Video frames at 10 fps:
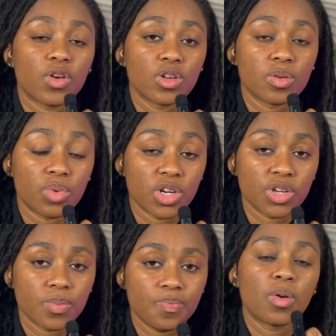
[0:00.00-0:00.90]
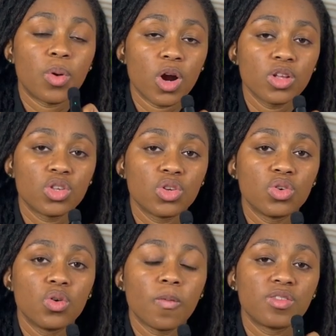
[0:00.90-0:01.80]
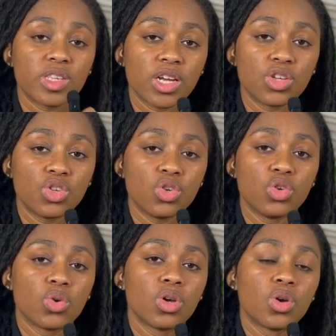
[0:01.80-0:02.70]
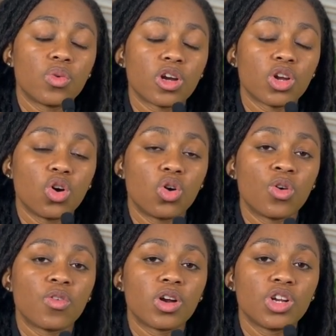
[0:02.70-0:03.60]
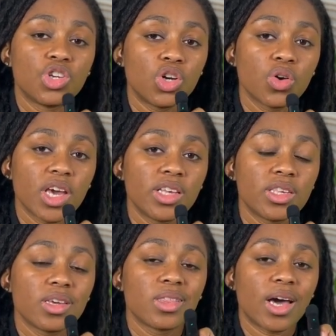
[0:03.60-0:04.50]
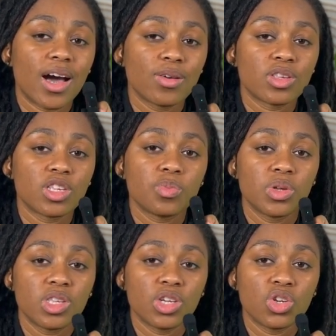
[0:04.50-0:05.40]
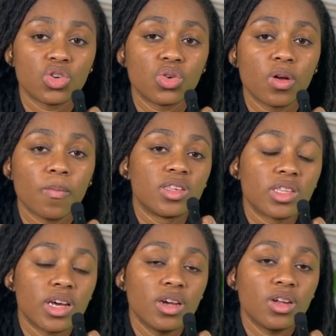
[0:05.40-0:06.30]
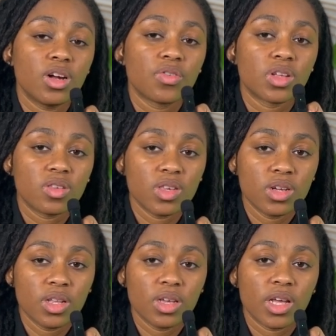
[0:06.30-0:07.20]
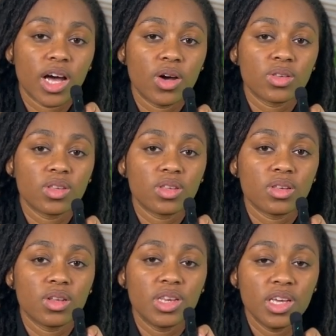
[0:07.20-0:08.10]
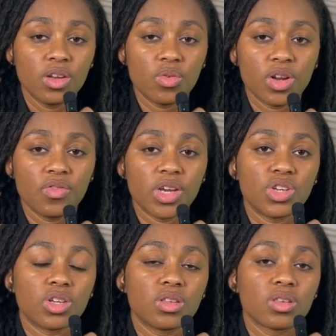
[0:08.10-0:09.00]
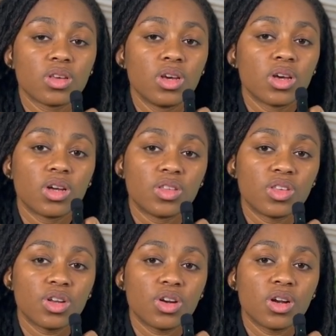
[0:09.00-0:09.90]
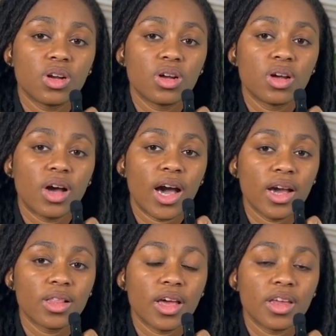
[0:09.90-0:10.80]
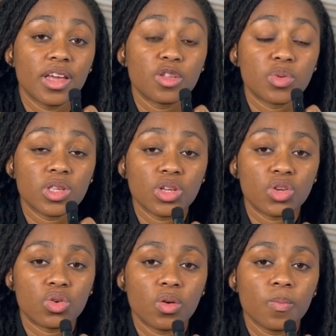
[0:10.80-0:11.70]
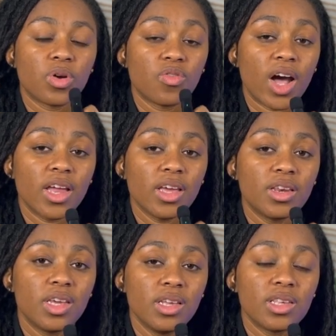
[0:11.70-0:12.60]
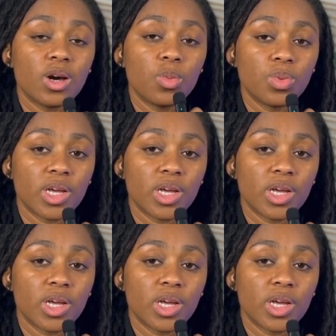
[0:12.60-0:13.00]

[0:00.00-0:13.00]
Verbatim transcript: first impression. For part two of section two, we're gonna go over showcasing the house's potential. Instead of concealing the house's needed renovations, consider highlighting its potential, providing detailed